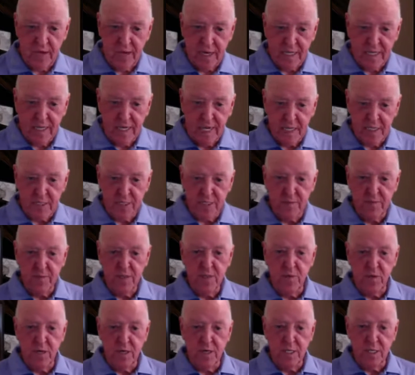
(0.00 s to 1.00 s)
That gets them
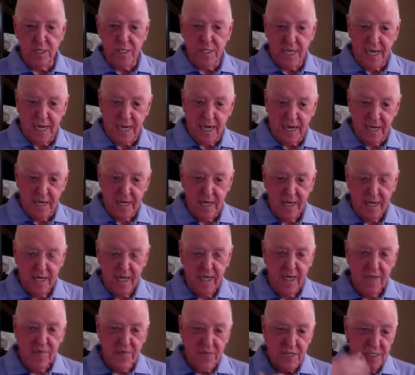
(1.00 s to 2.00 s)
to understand
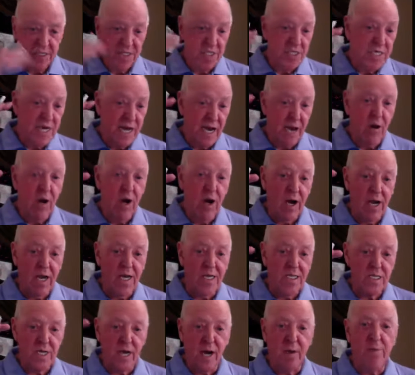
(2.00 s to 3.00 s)
this is how
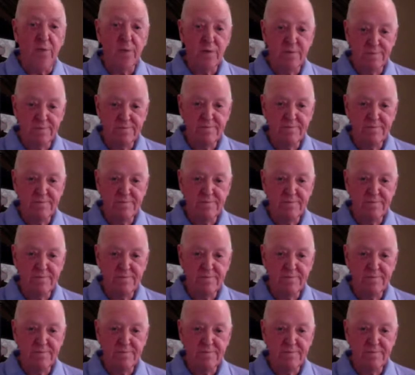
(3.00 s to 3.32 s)
high is up.